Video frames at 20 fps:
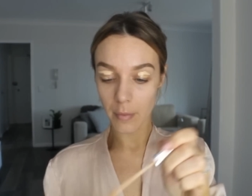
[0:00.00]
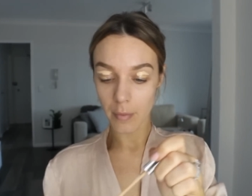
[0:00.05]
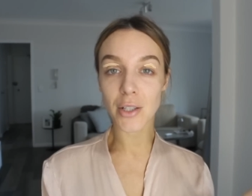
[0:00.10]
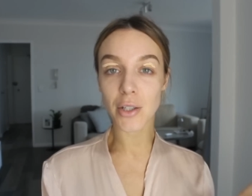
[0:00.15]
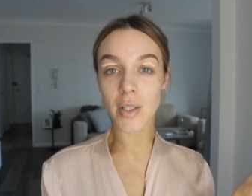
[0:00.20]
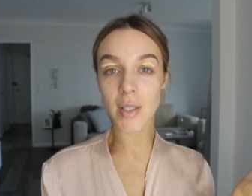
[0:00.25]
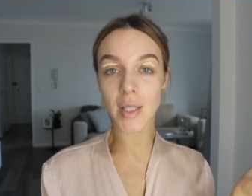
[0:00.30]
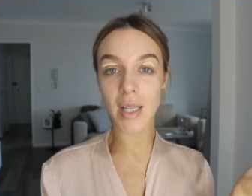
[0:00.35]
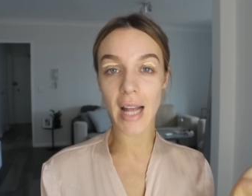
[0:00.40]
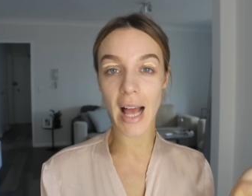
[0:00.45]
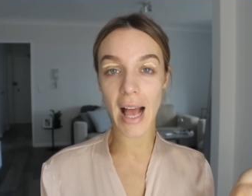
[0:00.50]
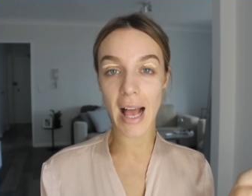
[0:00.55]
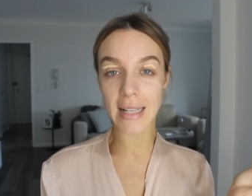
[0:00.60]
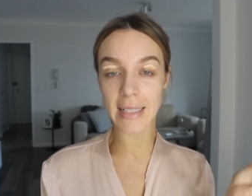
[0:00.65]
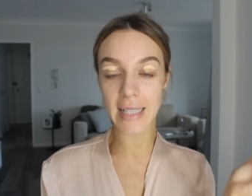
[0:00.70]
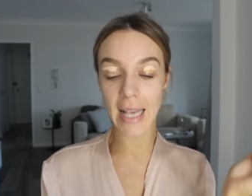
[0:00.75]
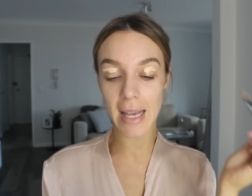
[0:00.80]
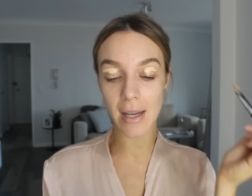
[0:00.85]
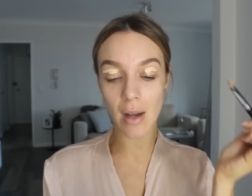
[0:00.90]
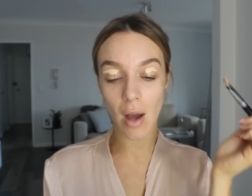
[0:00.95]
and use it
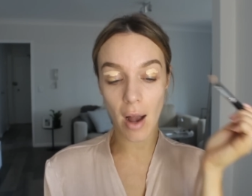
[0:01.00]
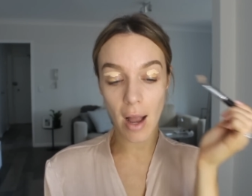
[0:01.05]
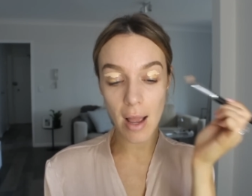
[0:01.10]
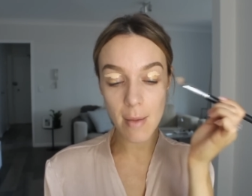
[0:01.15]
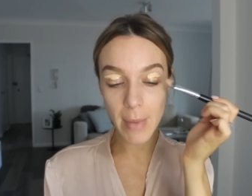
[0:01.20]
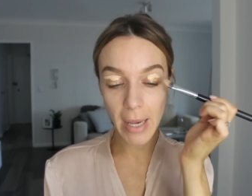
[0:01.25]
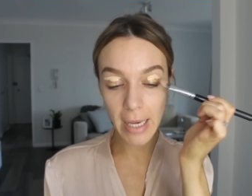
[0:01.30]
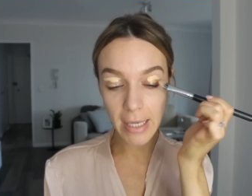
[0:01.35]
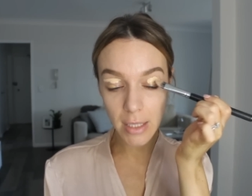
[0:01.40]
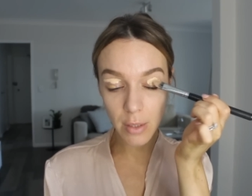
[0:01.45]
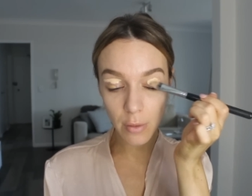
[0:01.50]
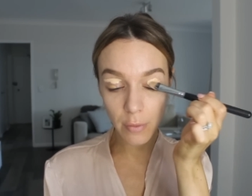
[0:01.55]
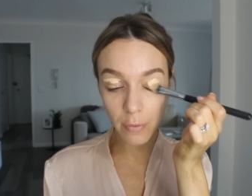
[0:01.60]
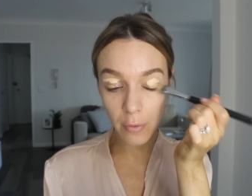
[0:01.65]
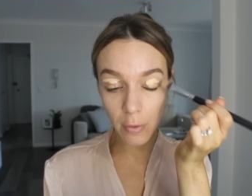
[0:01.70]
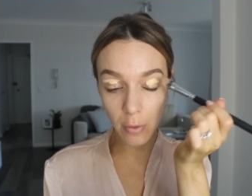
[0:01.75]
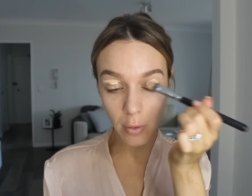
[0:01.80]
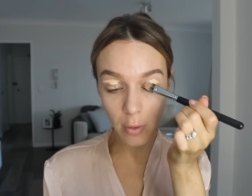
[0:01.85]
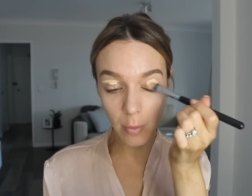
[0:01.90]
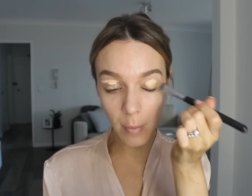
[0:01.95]
as an eye base
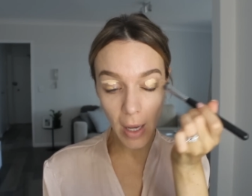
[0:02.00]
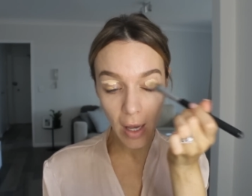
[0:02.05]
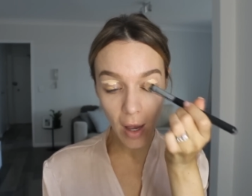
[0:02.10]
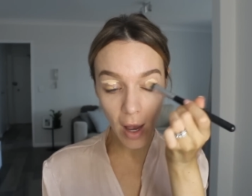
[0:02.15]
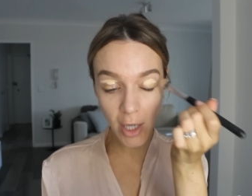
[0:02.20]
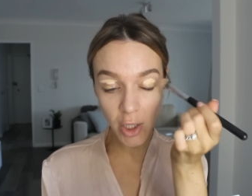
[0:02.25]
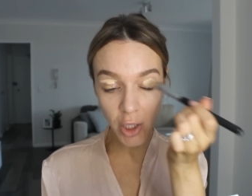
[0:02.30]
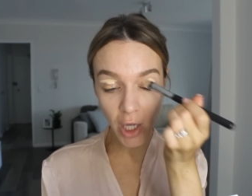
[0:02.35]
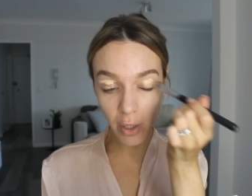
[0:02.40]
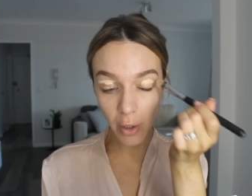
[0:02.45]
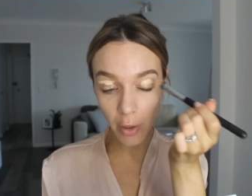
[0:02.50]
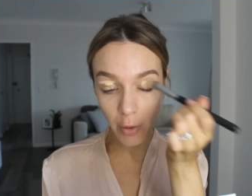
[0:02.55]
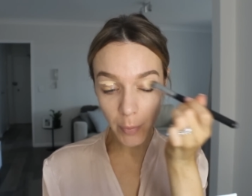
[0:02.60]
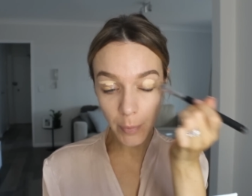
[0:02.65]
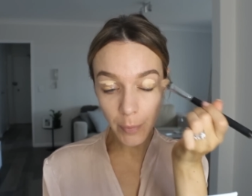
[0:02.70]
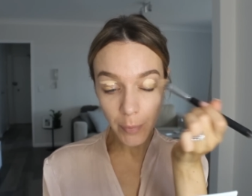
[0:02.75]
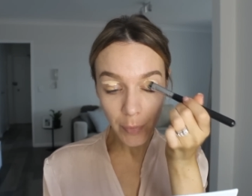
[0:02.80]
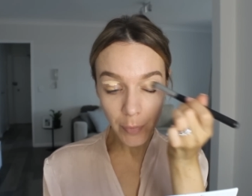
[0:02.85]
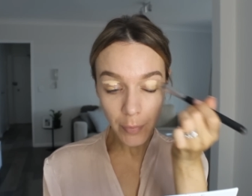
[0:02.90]
for my eyeshadow.